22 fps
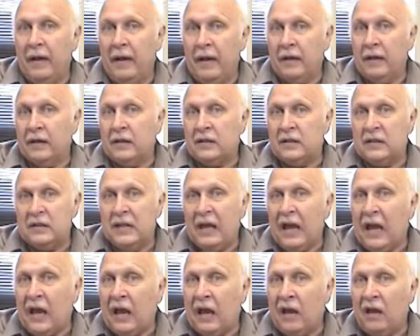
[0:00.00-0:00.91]
in its
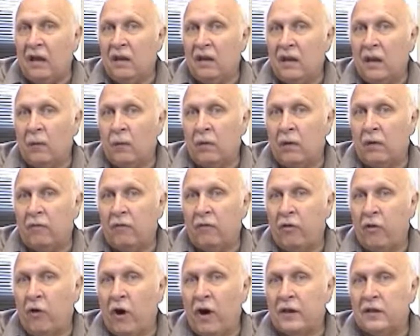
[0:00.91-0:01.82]
day, they were
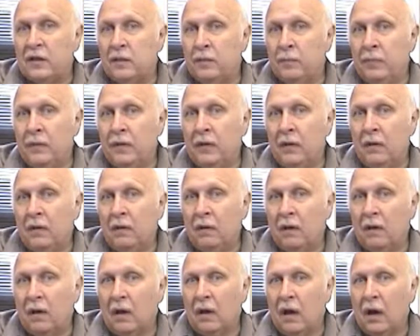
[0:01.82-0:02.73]
thought to be
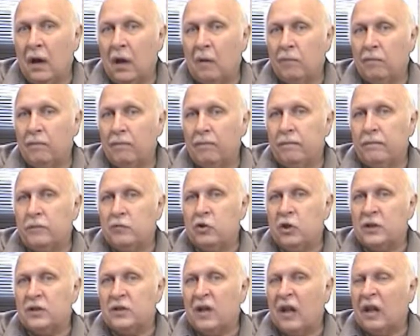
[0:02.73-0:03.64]

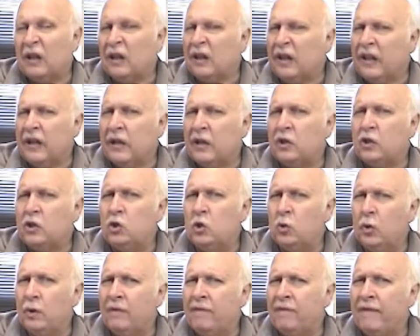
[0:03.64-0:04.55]
just a little
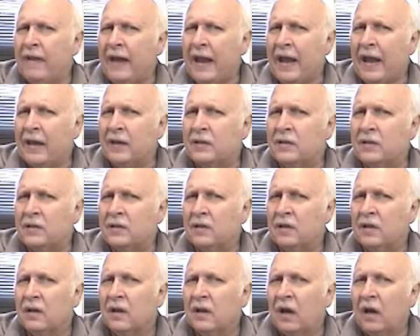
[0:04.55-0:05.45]
too
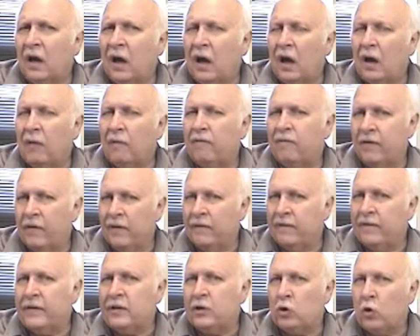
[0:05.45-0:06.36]
advanced for
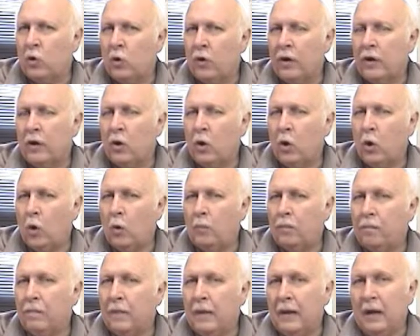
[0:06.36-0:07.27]
the Victorian home.
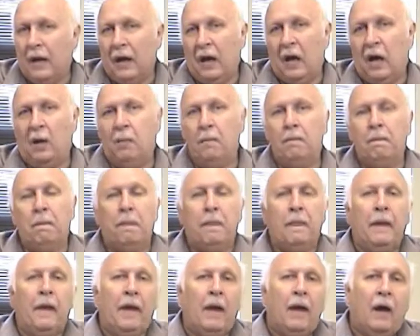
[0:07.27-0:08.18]

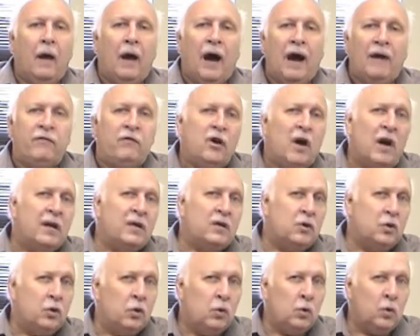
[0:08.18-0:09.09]
I've
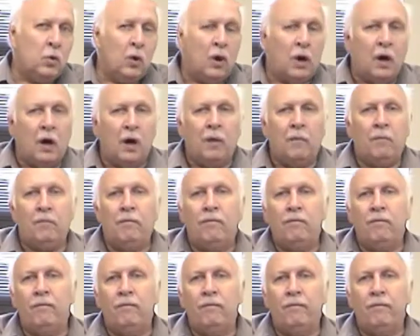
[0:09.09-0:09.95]
talked to um,